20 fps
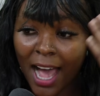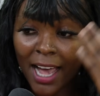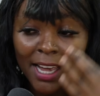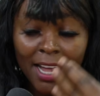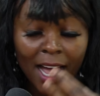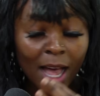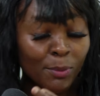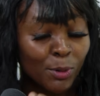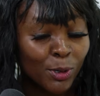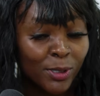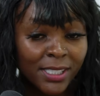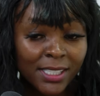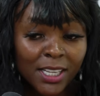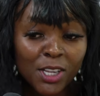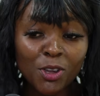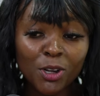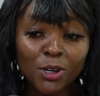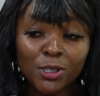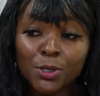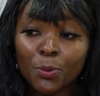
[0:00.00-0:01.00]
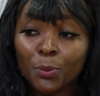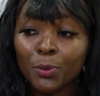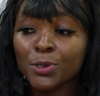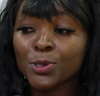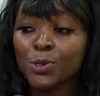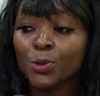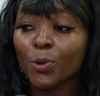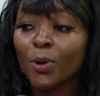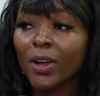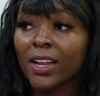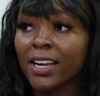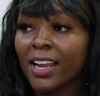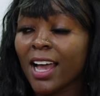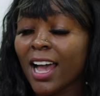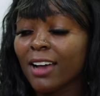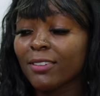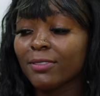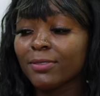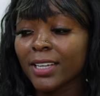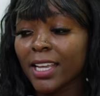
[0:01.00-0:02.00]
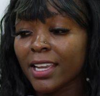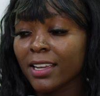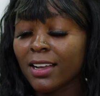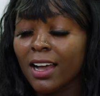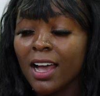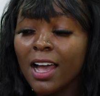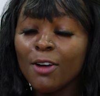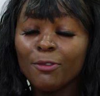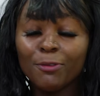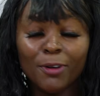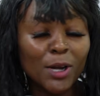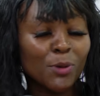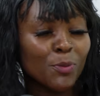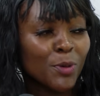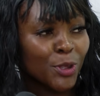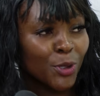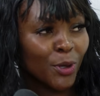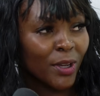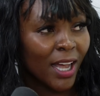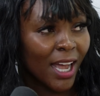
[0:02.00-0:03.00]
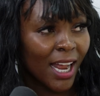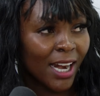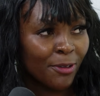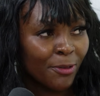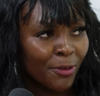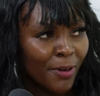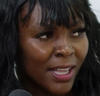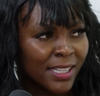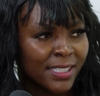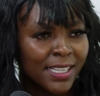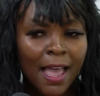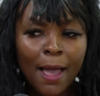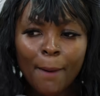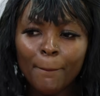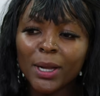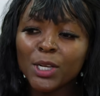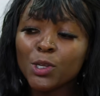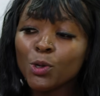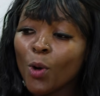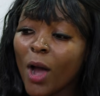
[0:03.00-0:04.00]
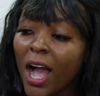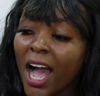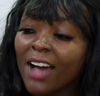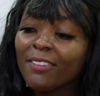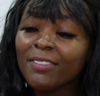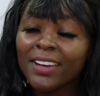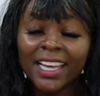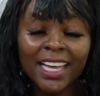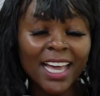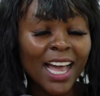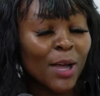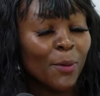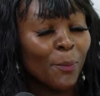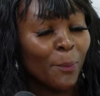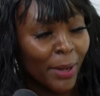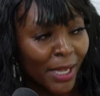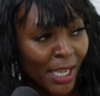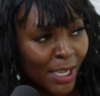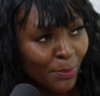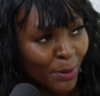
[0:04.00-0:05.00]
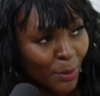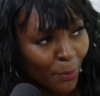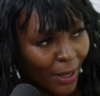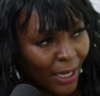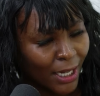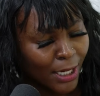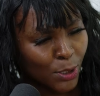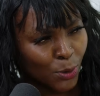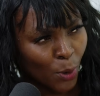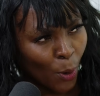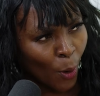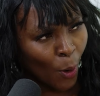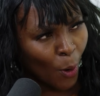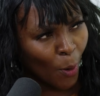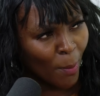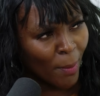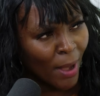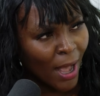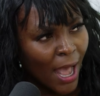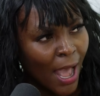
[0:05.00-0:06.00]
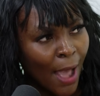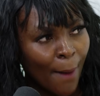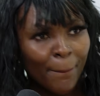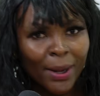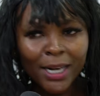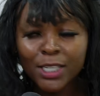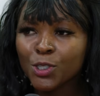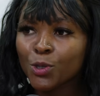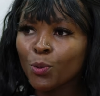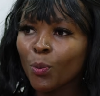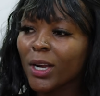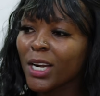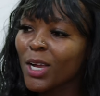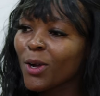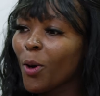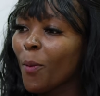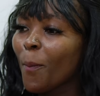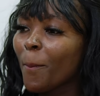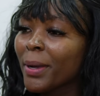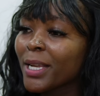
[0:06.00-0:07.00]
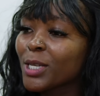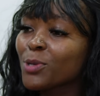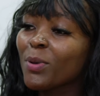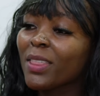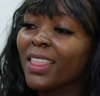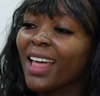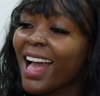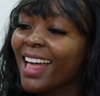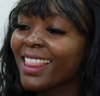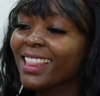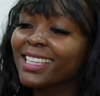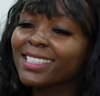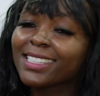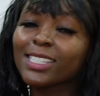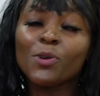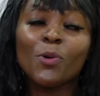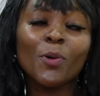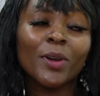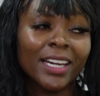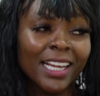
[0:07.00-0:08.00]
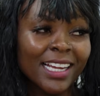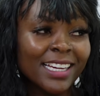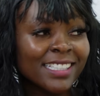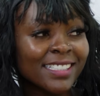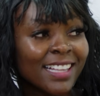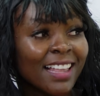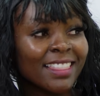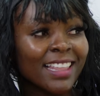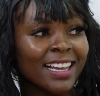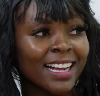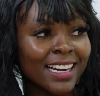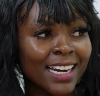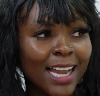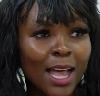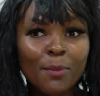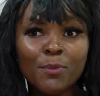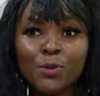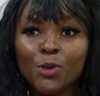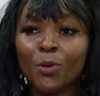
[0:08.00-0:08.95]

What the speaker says: I'm not saying you're not supposed to go and have like fun with your girlfriends, but you have a young baby back at home, but you want to compete with other single ladies at the club.